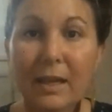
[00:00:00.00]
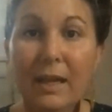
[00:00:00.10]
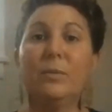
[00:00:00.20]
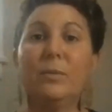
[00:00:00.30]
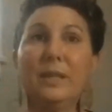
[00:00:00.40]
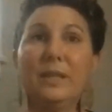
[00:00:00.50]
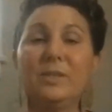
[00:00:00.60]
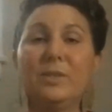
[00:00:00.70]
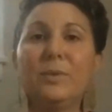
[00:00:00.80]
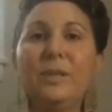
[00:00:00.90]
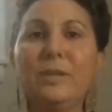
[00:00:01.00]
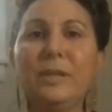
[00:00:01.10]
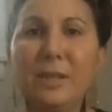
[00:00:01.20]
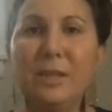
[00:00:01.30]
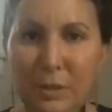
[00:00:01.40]
Within
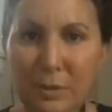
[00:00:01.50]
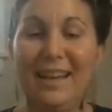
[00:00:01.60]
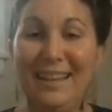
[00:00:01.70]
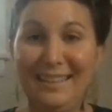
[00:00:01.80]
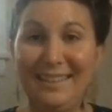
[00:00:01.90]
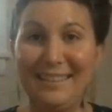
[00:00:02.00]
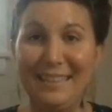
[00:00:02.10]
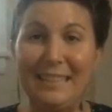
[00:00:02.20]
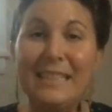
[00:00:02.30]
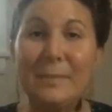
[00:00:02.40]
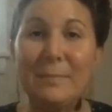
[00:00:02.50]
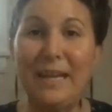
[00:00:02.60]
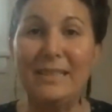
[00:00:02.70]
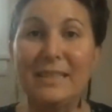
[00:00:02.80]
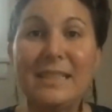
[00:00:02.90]
surrendering to it, it
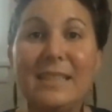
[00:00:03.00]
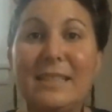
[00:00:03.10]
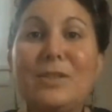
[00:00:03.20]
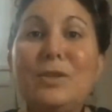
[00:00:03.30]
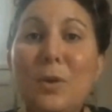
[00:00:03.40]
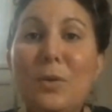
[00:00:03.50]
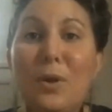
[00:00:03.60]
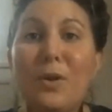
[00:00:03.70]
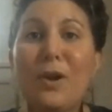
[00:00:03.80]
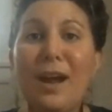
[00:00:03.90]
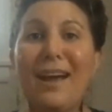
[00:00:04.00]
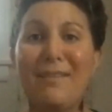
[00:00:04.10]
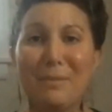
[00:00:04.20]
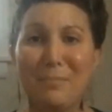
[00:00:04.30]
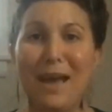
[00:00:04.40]
dissipates because it's no longer
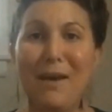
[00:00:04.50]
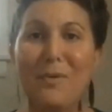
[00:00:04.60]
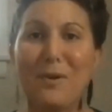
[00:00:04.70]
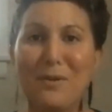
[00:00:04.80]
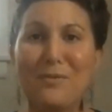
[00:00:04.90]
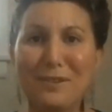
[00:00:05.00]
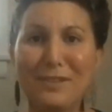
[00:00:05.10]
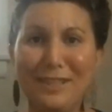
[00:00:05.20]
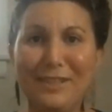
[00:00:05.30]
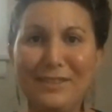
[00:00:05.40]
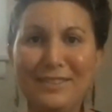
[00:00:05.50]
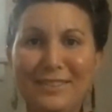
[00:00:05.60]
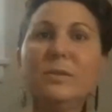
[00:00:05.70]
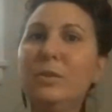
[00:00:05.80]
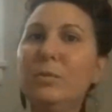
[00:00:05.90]
having power over you.
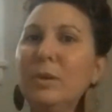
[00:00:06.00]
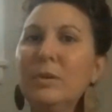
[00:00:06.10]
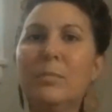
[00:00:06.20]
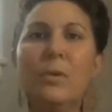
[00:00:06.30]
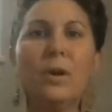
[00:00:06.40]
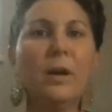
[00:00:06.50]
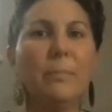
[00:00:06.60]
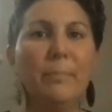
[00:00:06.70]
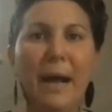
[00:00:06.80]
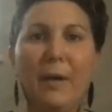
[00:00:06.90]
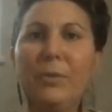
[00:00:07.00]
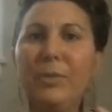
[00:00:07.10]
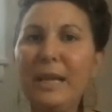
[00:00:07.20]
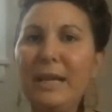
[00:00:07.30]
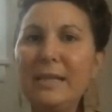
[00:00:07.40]
You learn more about
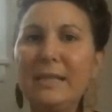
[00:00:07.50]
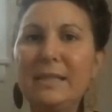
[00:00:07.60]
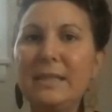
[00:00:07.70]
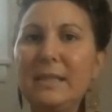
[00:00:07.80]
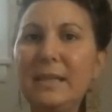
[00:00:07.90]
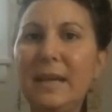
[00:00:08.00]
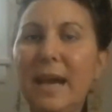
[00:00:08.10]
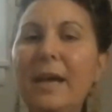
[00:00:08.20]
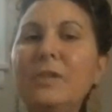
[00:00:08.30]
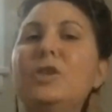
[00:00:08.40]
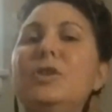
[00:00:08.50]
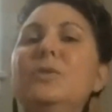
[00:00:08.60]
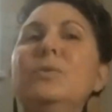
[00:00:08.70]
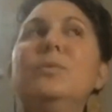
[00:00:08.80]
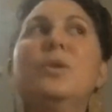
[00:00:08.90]
this as
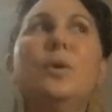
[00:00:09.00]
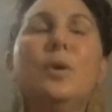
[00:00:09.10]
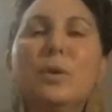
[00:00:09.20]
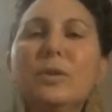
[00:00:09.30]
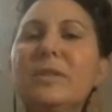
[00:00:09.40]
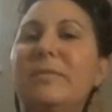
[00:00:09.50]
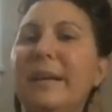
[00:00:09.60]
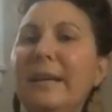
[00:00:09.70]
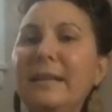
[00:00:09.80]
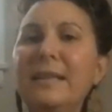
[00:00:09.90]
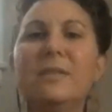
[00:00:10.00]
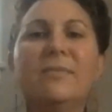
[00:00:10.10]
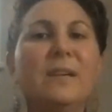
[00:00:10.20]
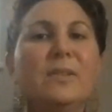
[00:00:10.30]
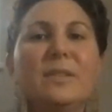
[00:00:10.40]
you cultivate these
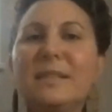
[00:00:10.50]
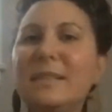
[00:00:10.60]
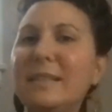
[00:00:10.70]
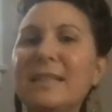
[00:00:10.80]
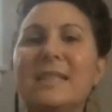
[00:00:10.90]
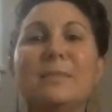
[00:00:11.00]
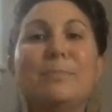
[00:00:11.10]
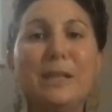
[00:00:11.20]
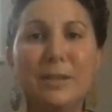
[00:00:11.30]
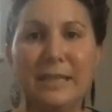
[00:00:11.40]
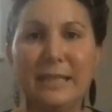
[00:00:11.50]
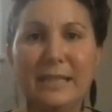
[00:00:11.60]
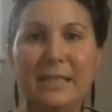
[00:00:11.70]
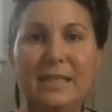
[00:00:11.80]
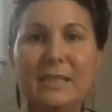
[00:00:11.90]
felt sense
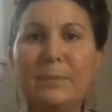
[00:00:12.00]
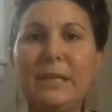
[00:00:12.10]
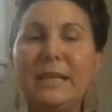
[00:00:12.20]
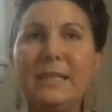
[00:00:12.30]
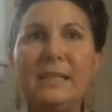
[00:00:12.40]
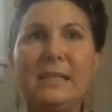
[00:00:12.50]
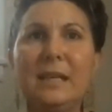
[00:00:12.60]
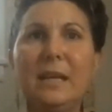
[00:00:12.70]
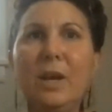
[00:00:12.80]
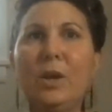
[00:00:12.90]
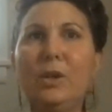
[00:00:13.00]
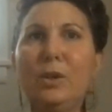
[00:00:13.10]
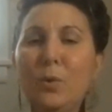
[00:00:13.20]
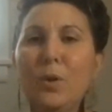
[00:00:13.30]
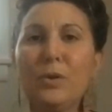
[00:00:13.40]
experiences because
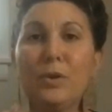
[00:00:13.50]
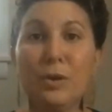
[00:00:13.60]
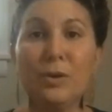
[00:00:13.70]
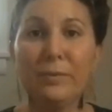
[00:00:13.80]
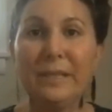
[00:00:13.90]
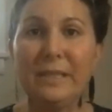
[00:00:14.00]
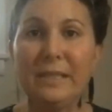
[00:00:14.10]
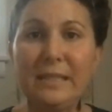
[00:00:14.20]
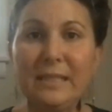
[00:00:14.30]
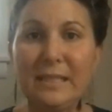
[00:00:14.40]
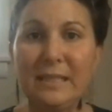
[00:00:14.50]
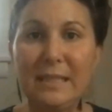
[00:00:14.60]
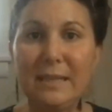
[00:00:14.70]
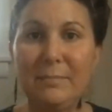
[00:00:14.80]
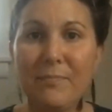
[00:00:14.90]
your nervous
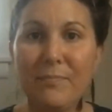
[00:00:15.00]
system,